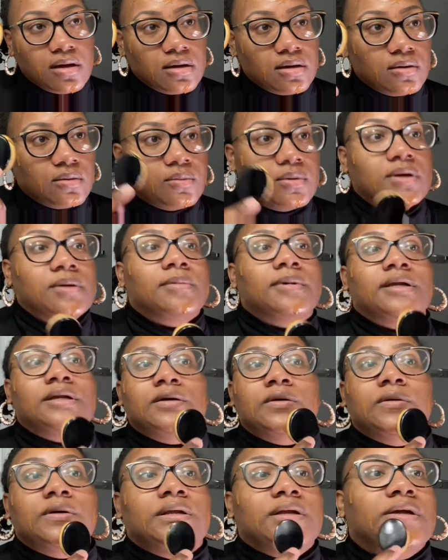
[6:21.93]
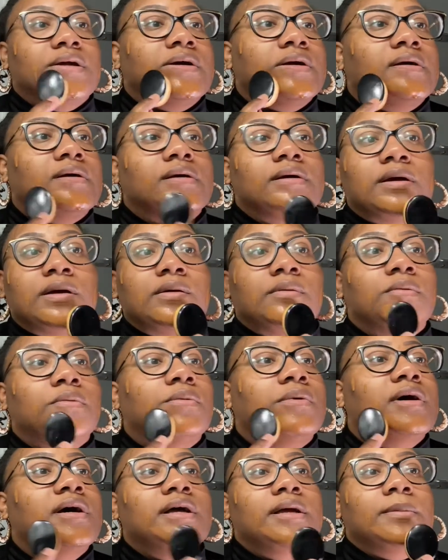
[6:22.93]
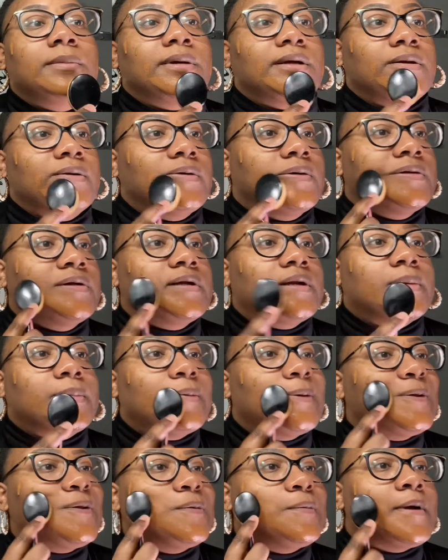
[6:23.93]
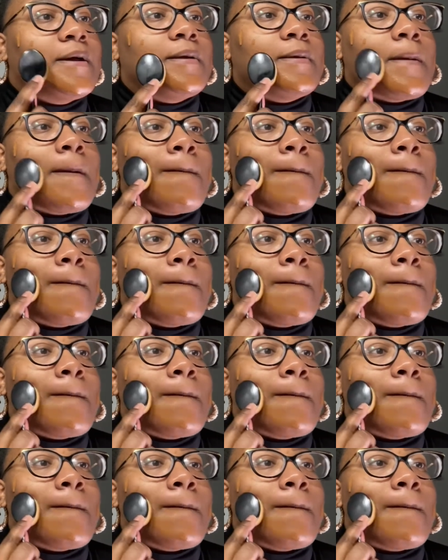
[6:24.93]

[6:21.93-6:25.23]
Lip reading: What am I doing here? What am I doing? Did I put too much?